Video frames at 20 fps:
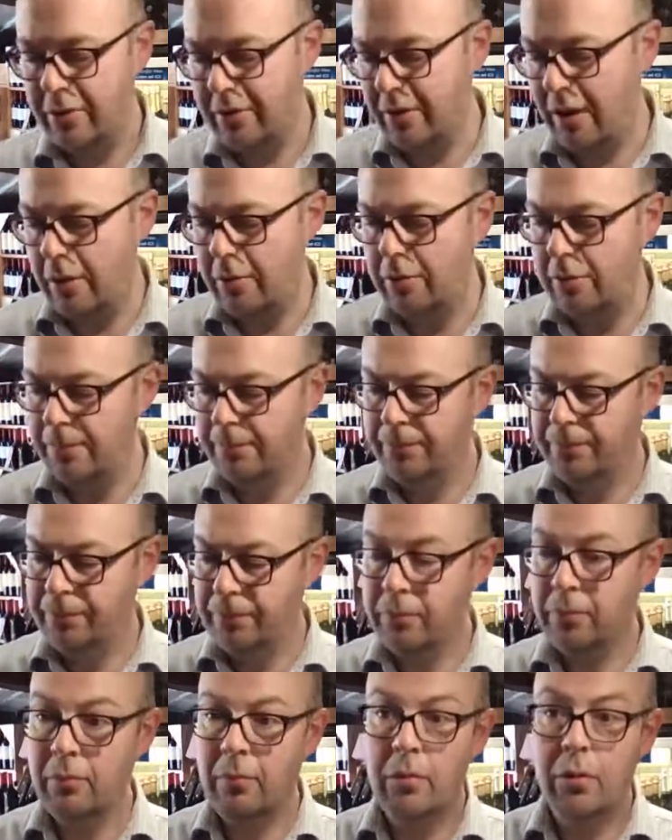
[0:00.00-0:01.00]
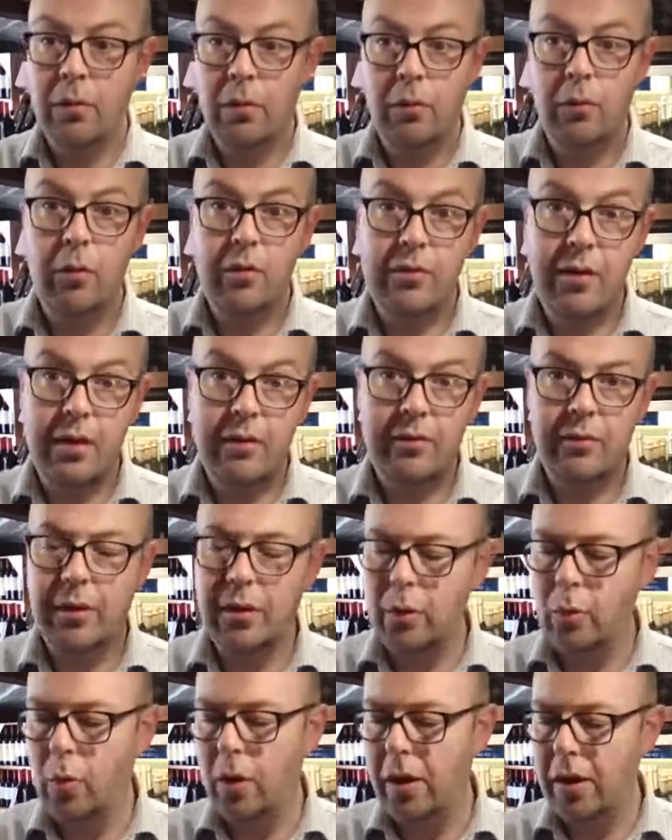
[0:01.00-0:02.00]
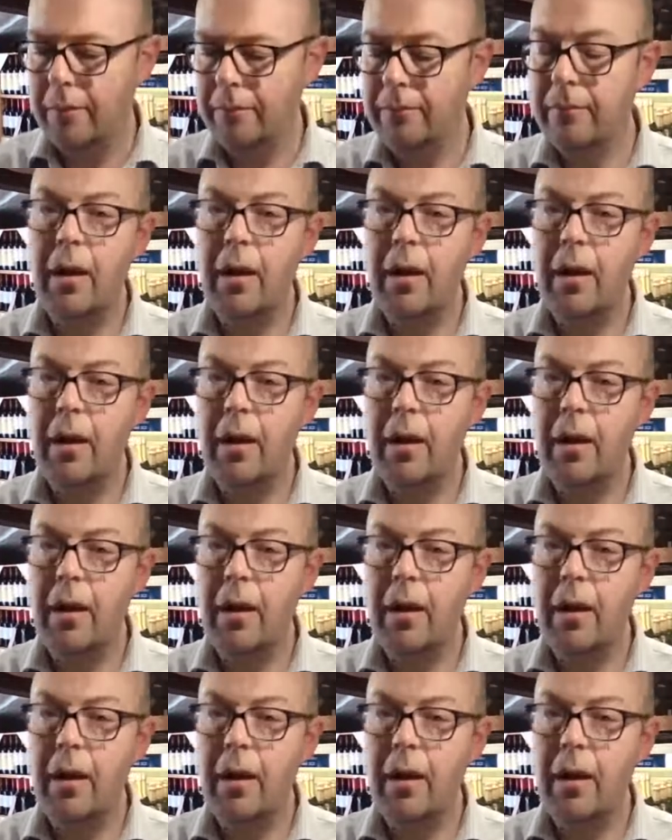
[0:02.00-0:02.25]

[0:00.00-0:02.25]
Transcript: So, you're tasting the wine.